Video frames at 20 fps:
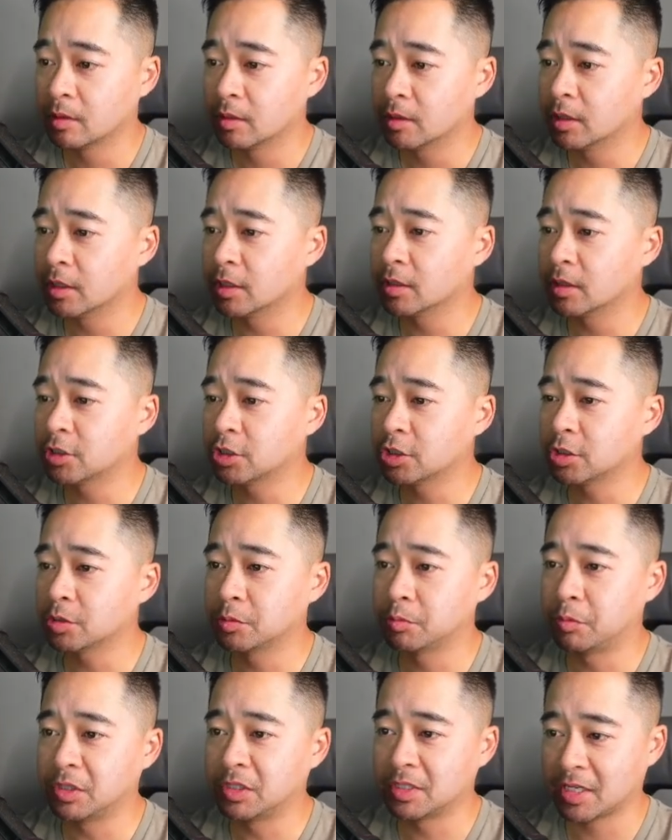Let's
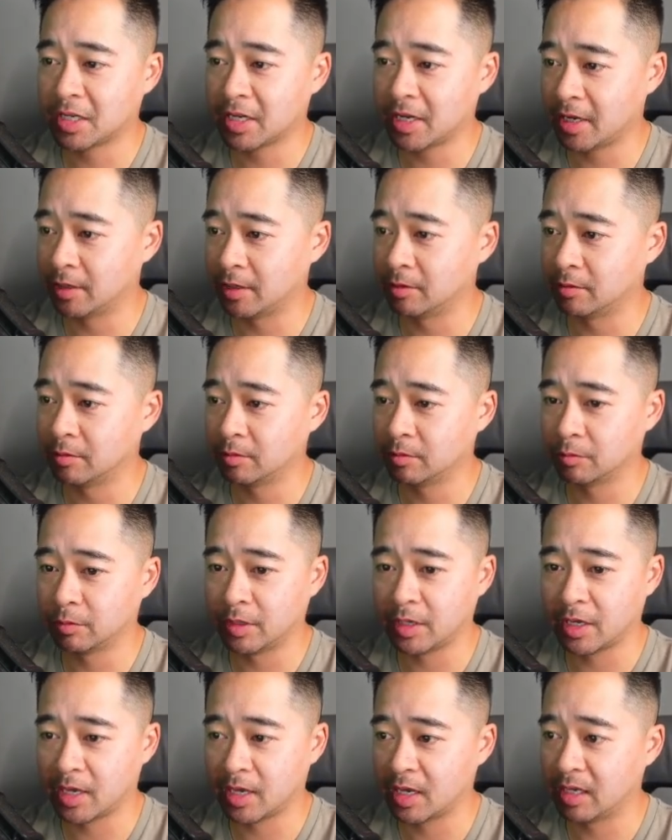just pretend we
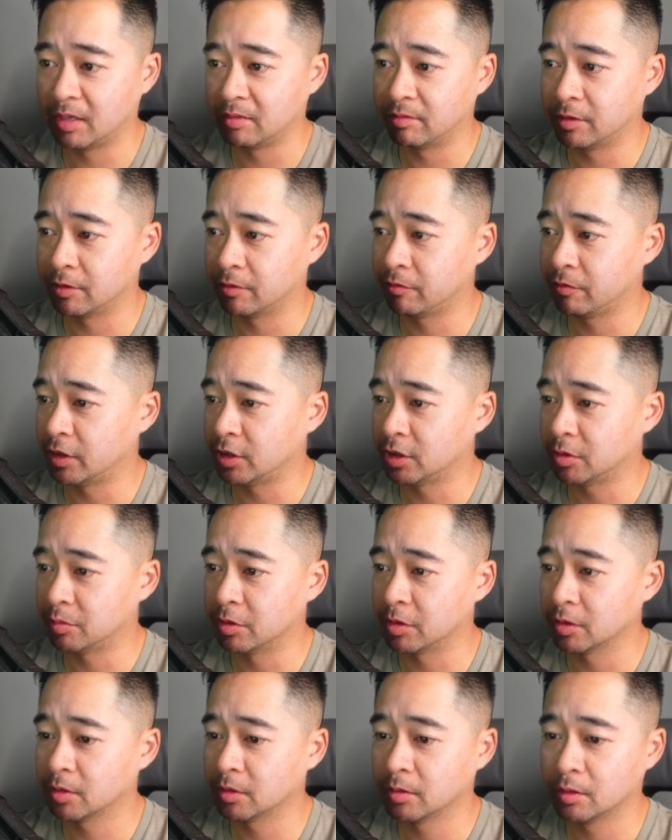have a
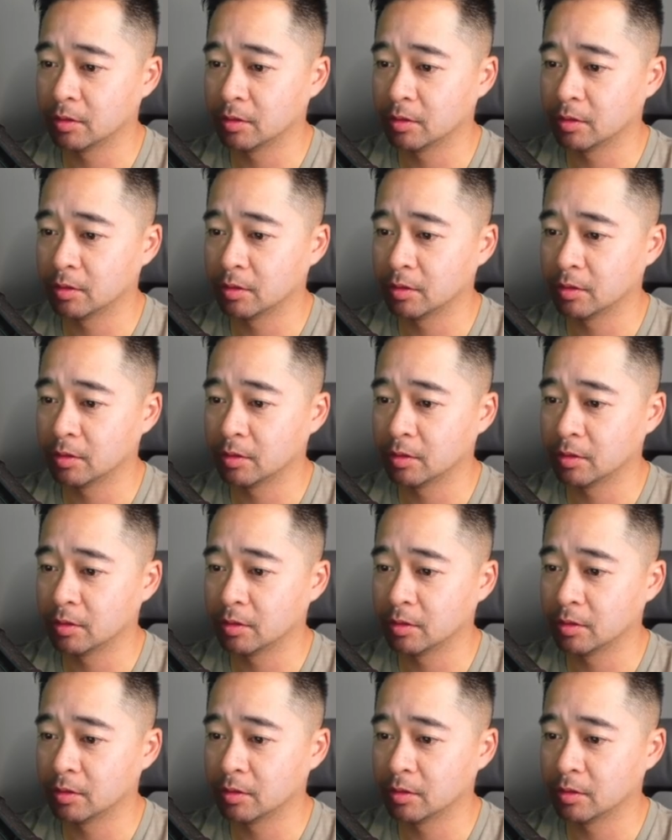Facebook.